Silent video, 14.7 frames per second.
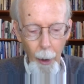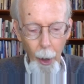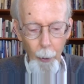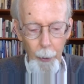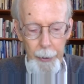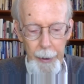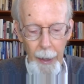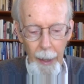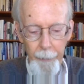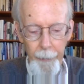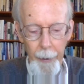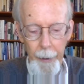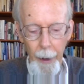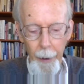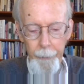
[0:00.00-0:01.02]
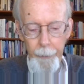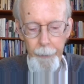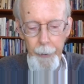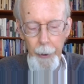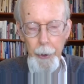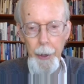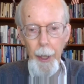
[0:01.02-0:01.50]
you always have enough
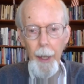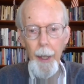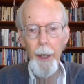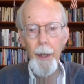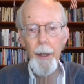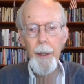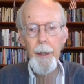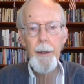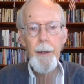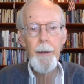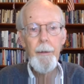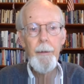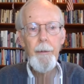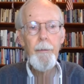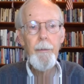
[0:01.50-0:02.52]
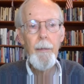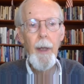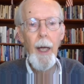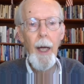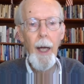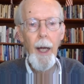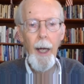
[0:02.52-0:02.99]
to share.
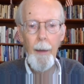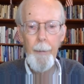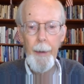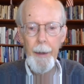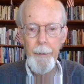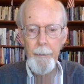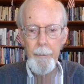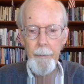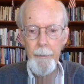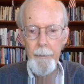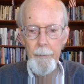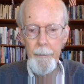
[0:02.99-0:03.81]
Amen.